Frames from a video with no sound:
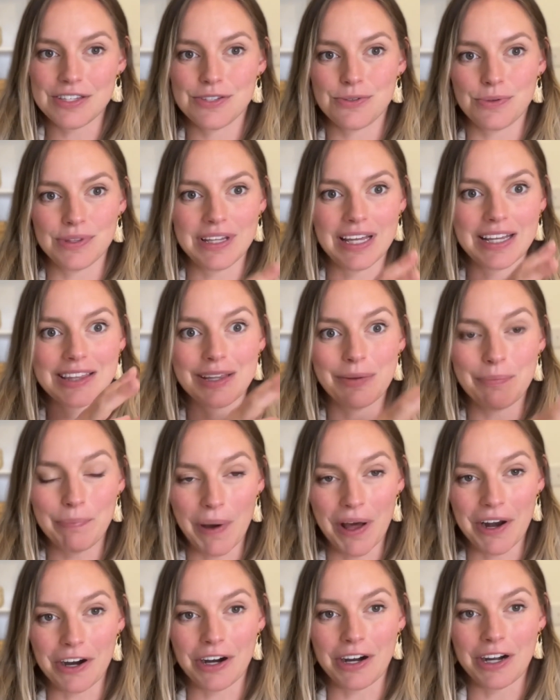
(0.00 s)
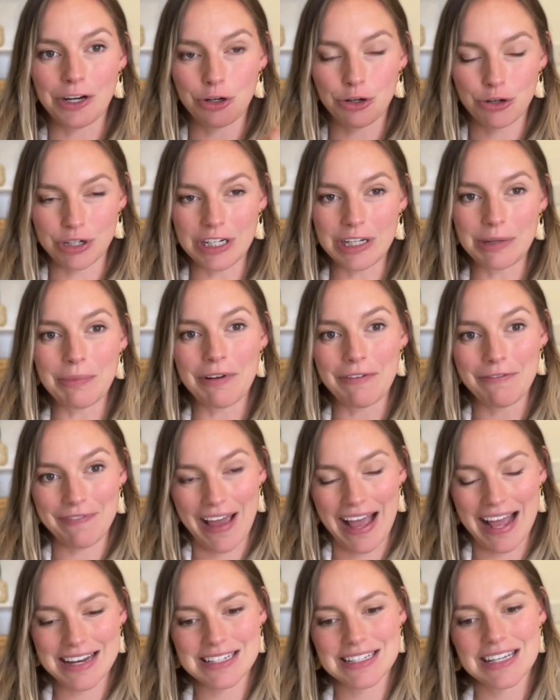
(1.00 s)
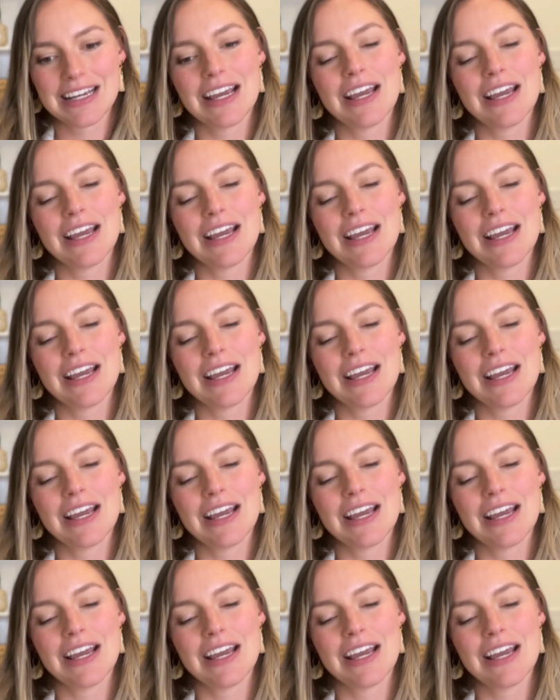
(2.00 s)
so in like the butter and cream and fat.